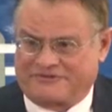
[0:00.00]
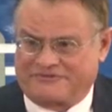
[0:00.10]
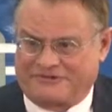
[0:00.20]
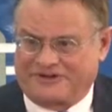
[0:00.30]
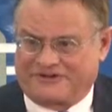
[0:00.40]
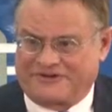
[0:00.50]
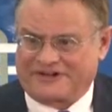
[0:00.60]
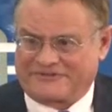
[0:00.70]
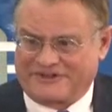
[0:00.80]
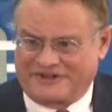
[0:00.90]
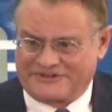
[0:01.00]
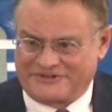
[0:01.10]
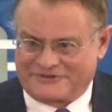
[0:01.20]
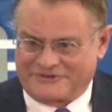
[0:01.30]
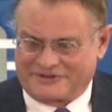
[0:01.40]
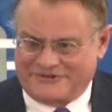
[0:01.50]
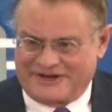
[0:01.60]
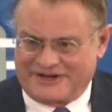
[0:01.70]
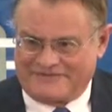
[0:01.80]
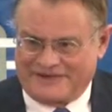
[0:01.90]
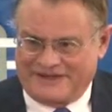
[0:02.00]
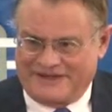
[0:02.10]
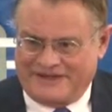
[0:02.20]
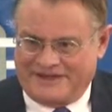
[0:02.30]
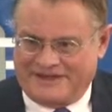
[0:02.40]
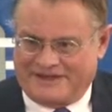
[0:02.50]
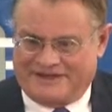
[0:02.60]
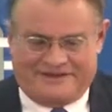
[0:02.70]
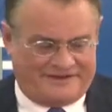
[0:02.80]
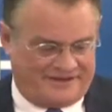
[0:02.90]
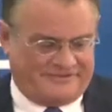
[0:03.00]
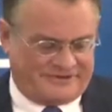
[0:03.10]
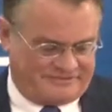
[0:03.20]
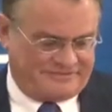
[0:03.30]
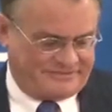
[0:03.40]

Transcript: fully correct relations with Iran. If it